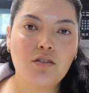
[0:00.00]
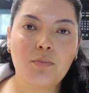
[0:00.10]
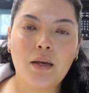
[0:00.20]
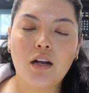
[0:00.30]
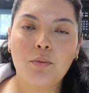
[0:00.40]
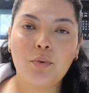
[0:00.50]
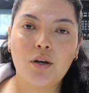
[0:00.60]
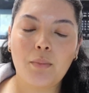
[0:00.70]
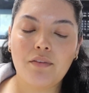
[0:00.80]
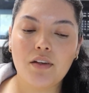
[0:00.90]
to pick up one
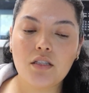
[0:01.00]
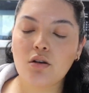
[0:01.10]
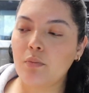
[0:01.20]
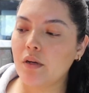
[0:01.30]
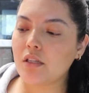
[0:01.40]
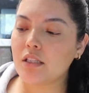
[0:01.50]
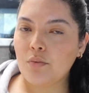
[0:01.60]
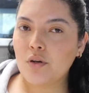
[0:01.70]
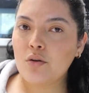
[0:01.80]
of my physical books real